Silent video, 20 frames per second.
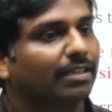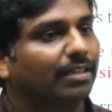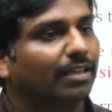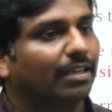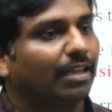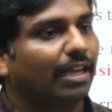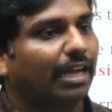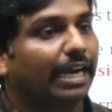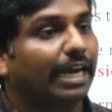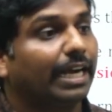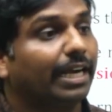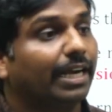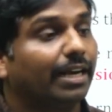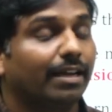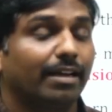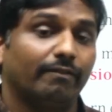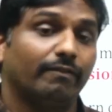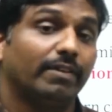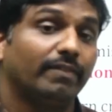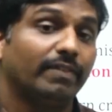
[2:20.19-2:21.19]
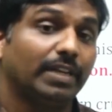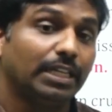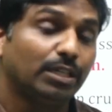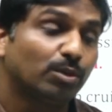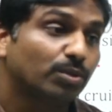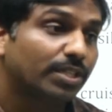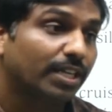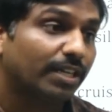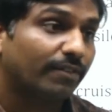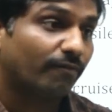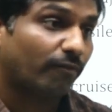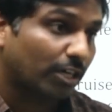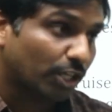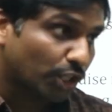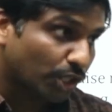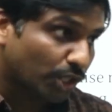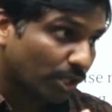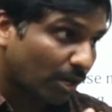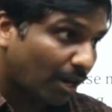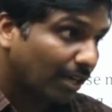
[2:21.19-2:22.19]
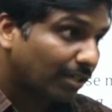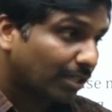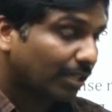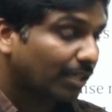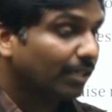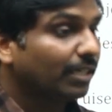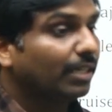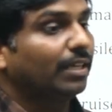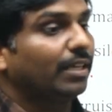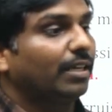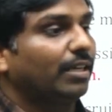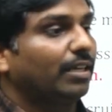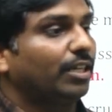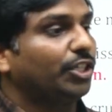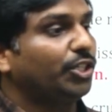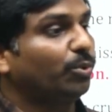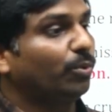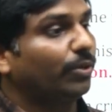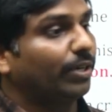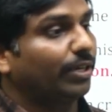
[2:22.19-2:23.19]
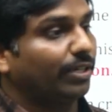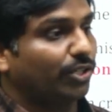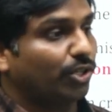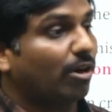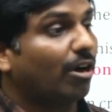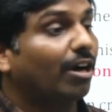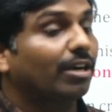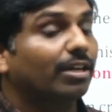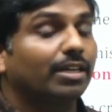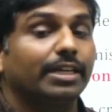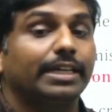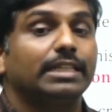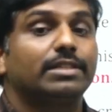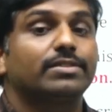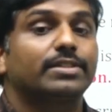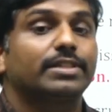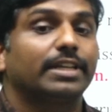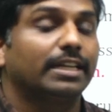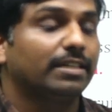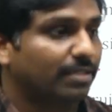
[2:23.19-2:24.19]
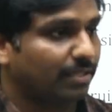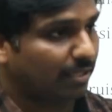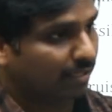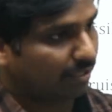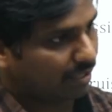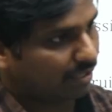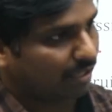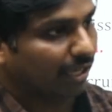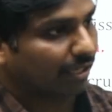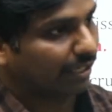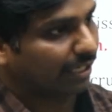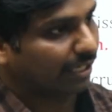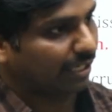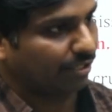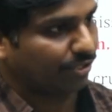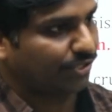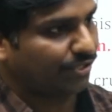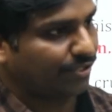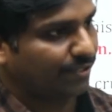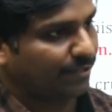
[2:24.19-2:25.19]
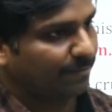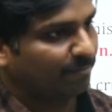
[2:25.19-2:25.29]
and we will use it for short distance targets.